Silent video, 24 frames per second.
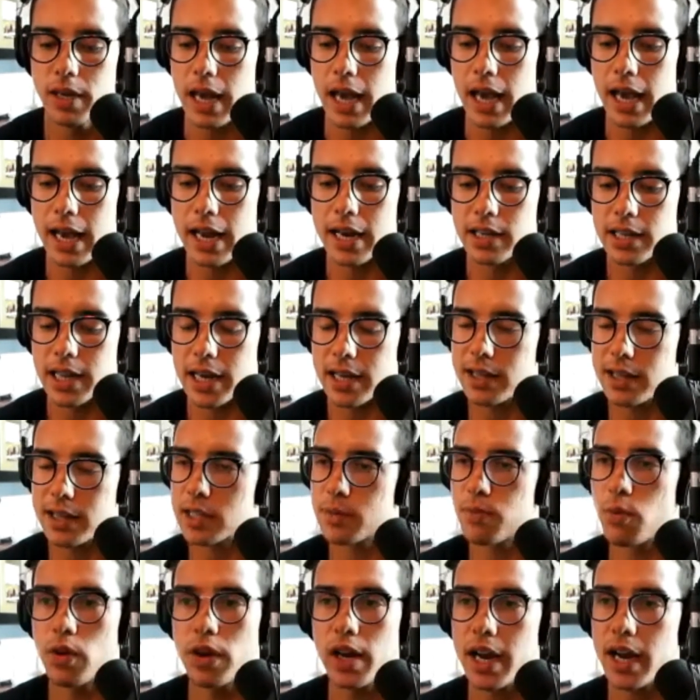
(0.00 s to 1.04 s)
And like this
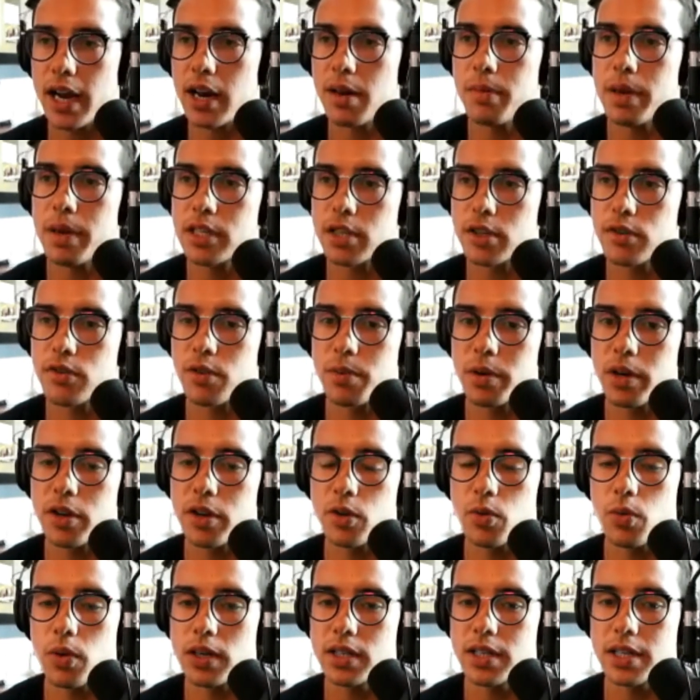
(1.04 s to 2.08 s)
morning, I got a message from
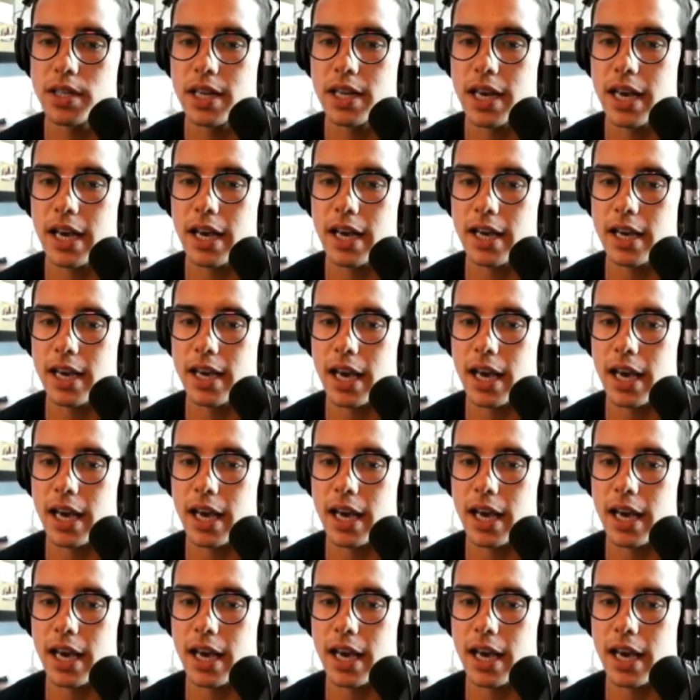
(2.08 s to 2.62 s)
another one today.